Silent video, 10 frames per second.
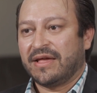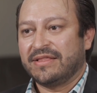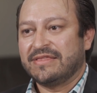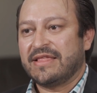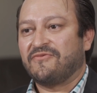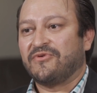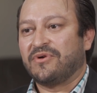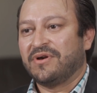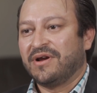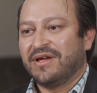
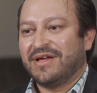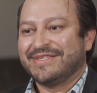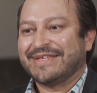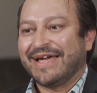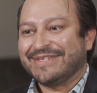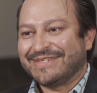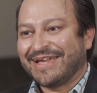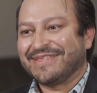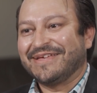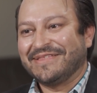never
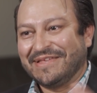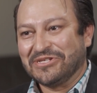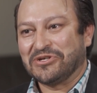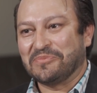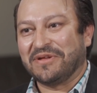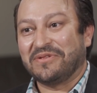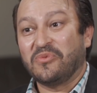dissected an instrument,